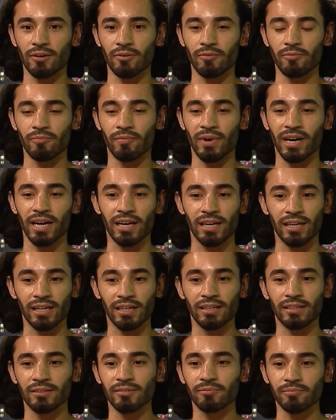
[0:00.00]

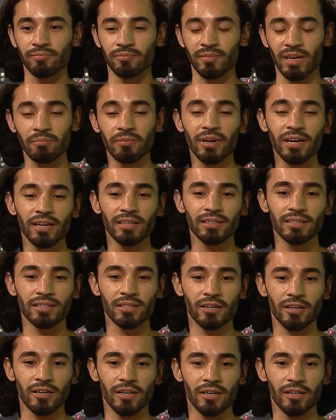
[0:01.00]
my parents
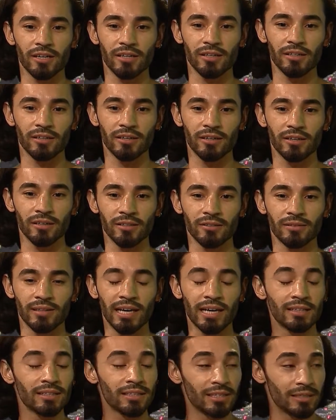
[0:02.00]
are
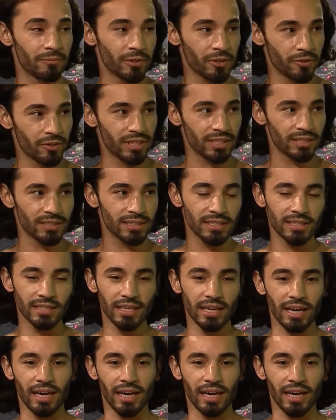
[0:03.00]
Latin immigrants,